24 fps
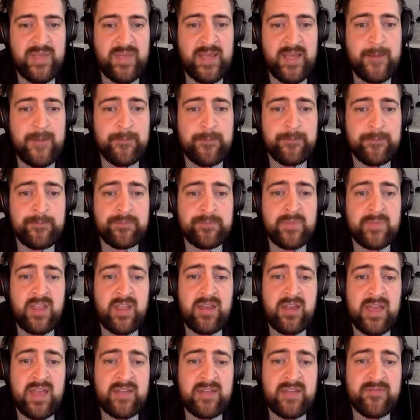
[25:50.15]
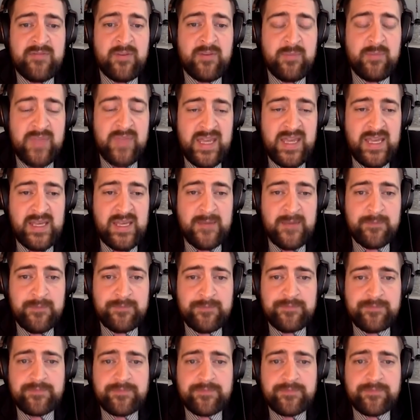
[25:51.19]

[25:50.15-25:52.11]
me. And for me,